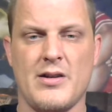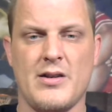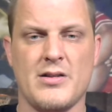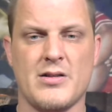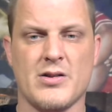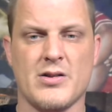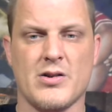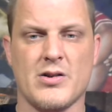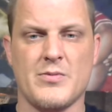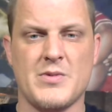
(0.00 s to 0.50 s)

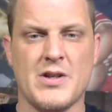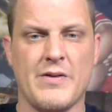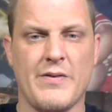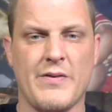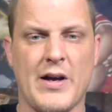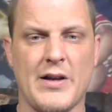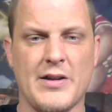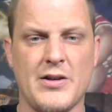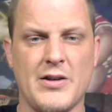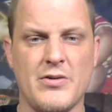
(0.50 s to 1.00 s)
in terms
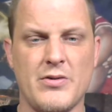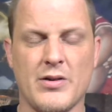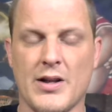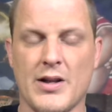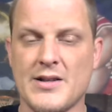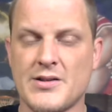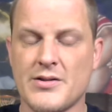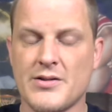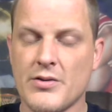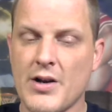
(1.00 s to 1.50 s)
of how they
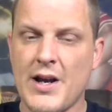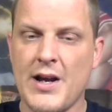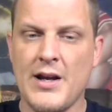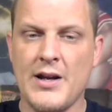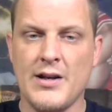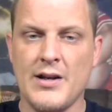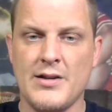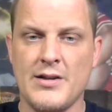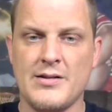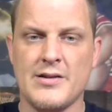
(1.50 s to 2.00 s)
utilize their
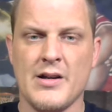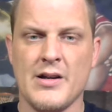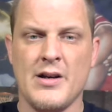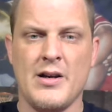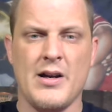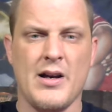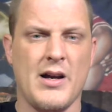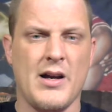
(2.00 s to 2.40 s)
hands,